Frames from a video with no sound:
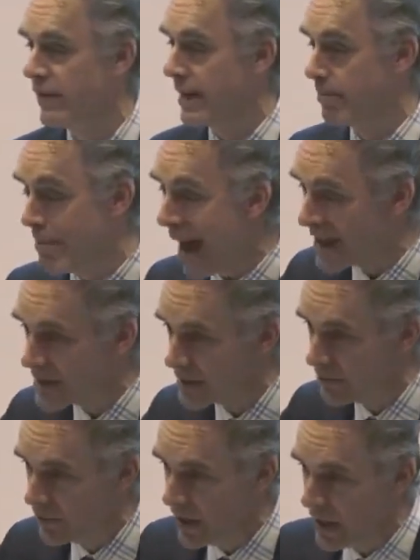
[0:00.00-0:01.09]
and a
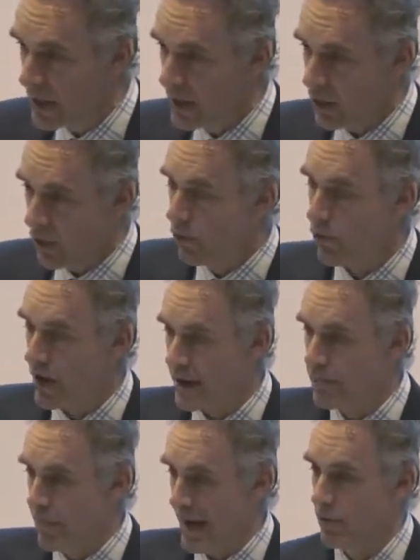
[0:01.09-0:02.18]
massive
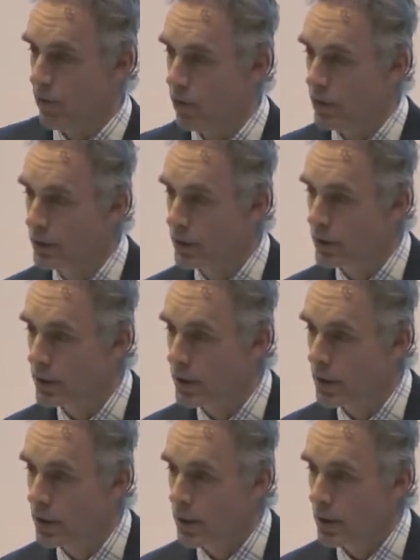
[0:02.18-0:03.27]
overhead payroll.
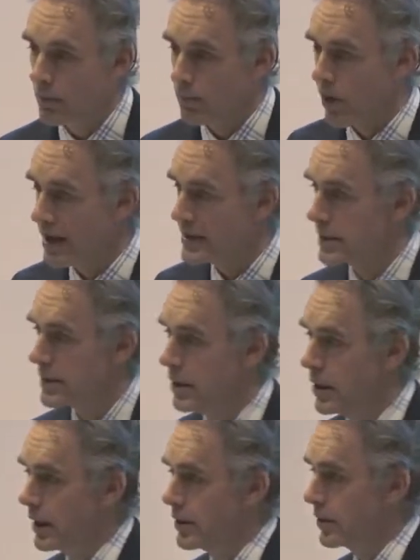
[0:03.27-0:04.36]
Price's
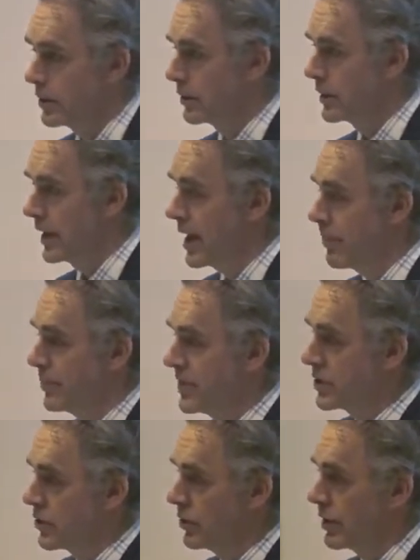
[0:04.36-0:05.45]
law, you can look that up. De
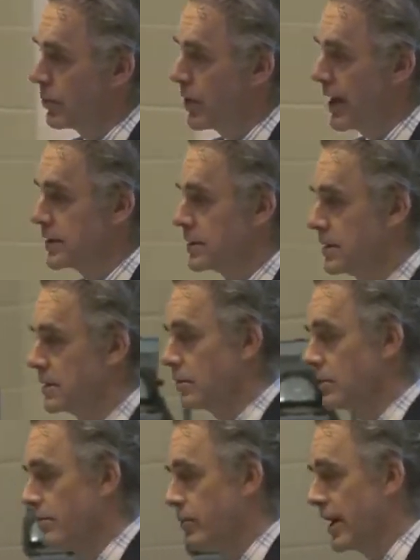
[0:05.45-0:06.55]
Sola Price. De
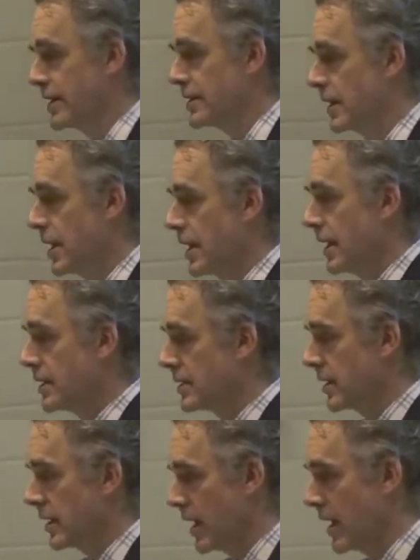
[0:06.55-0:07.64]
Sola Price is
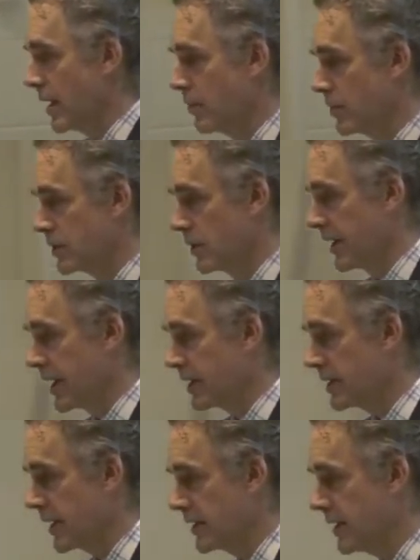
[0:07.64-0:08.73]
a guy who was looking at
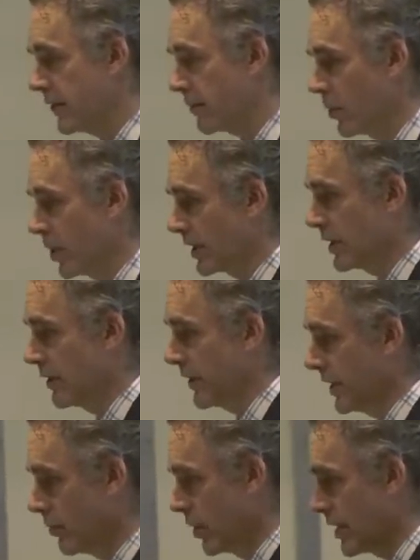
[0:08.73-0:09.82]
scientific
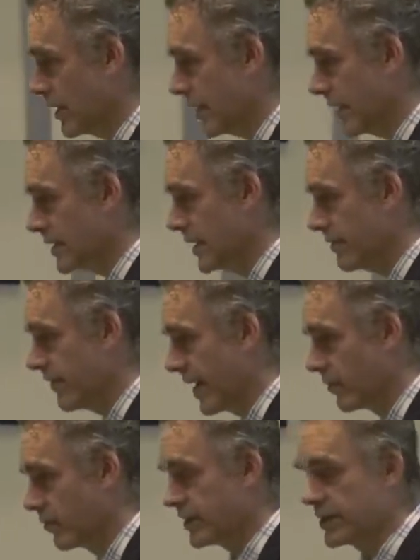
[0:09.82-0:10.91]
productivity. And one of the things he
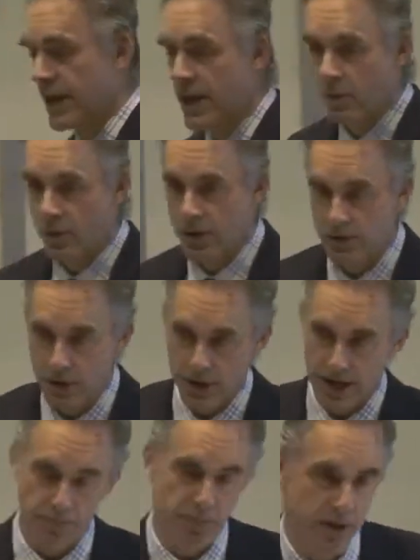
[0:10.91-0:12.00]
found was, when he was
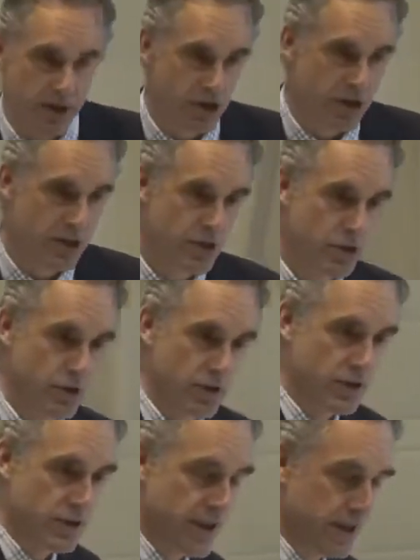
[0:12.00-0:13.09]
looking at PhD
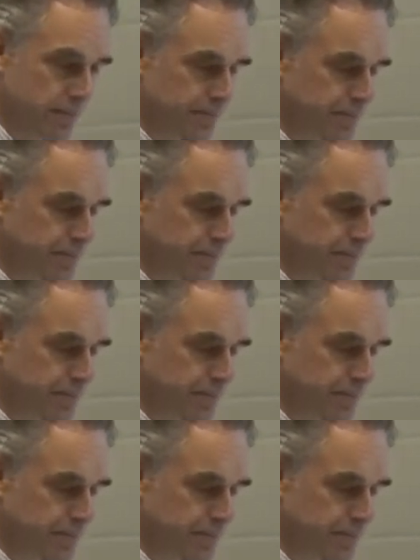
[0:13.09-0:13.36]
students, is that